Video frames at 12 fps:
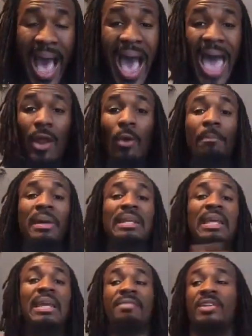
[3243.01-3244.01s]
I don't
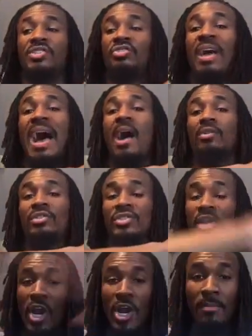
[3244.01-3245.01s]
believe in trial
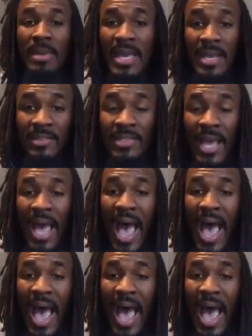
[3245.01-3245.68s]
sermons.